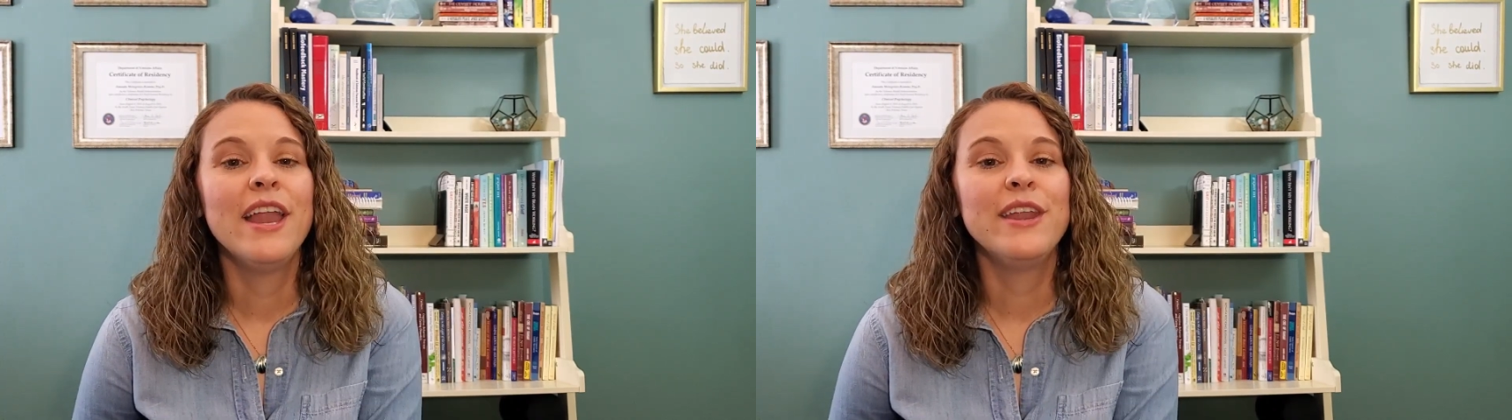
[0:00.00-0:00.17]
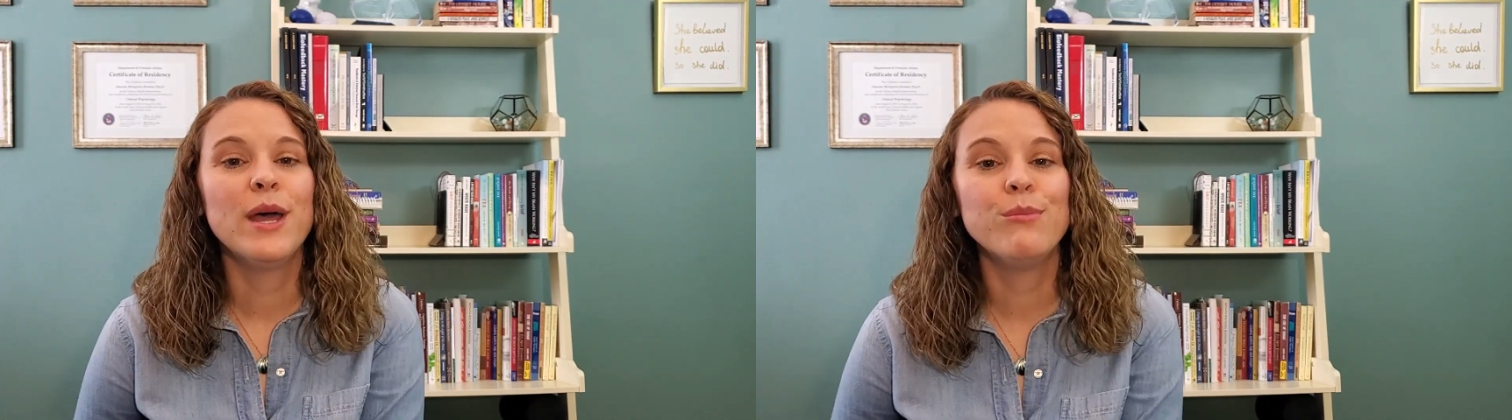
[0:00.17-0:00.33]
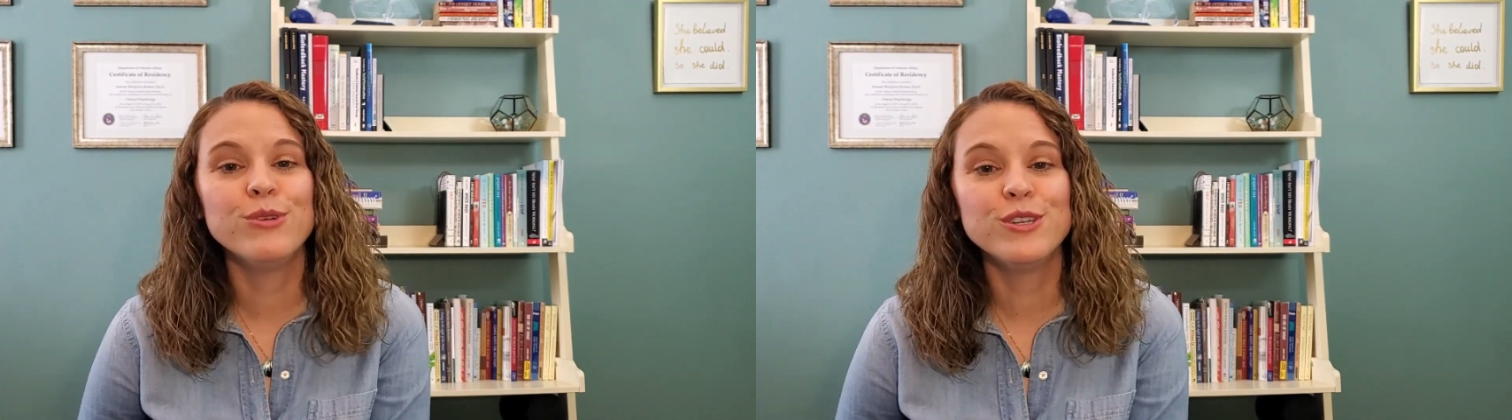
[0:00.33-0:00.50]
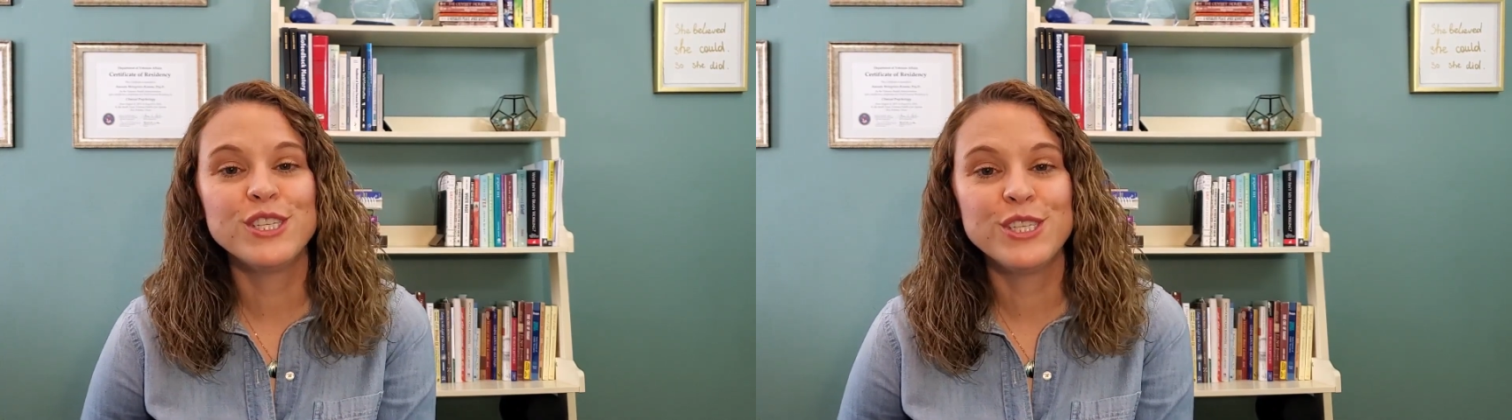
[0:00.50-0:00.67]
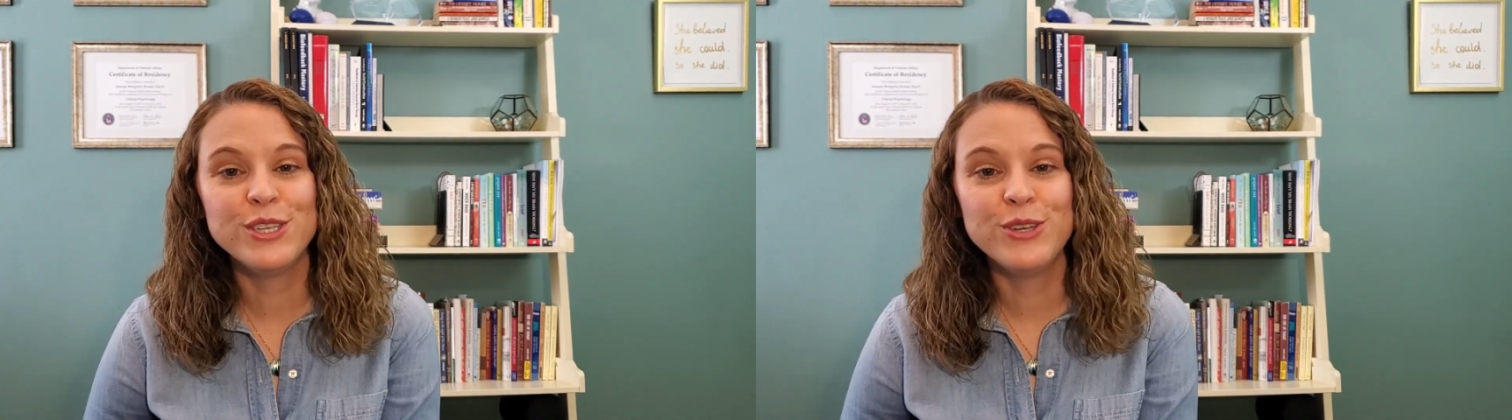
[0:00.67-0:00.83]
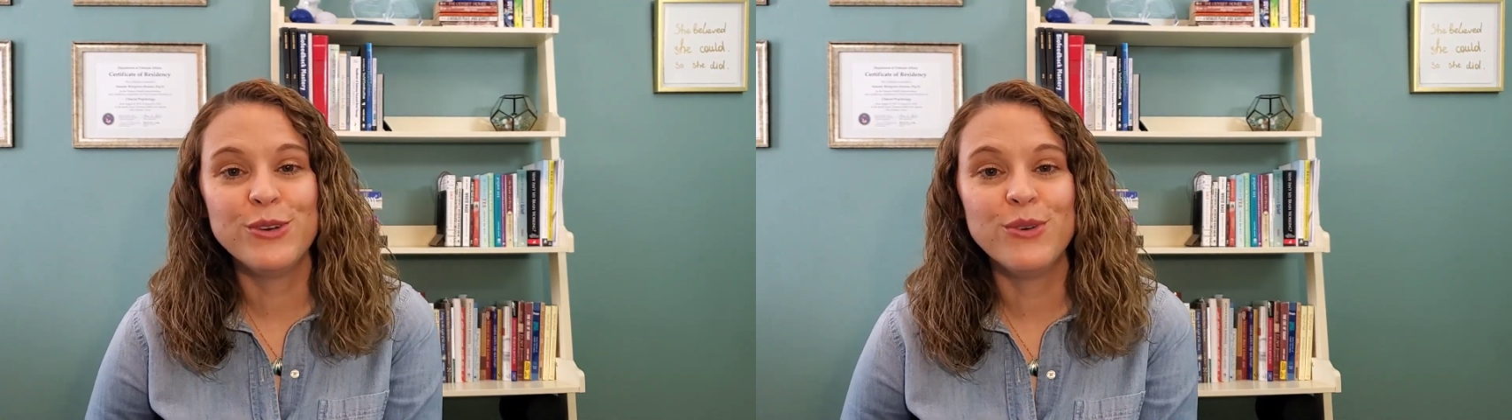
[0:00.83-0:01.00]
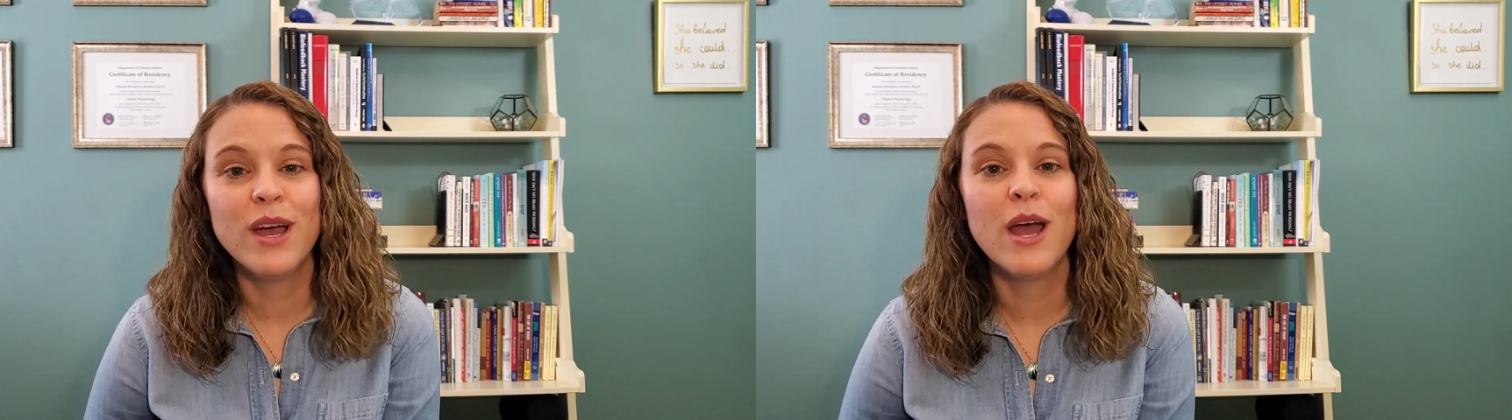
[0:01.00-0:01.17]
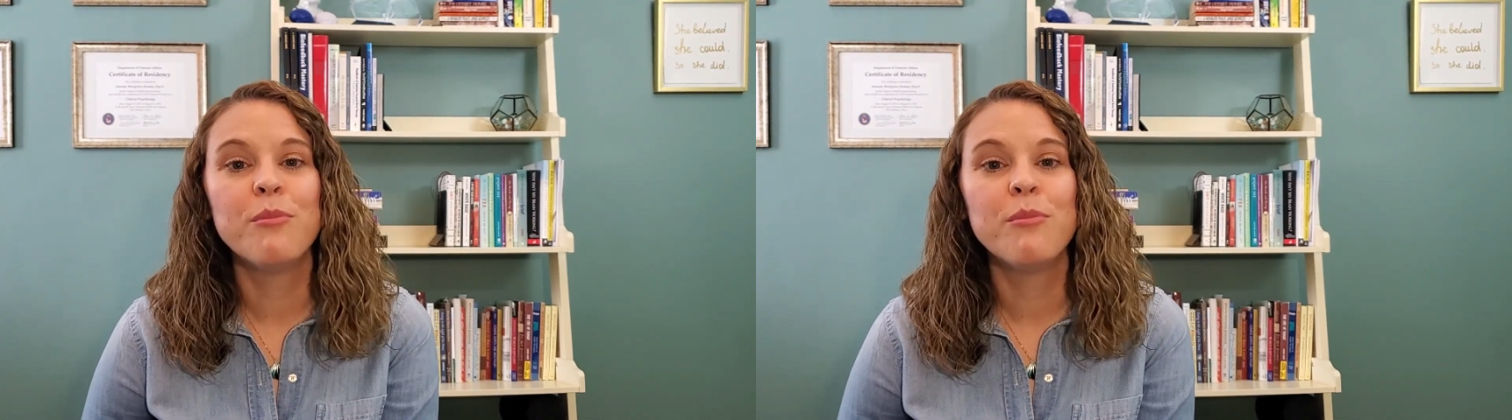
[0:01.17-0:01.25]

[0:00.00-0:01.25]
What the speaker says: Number 2,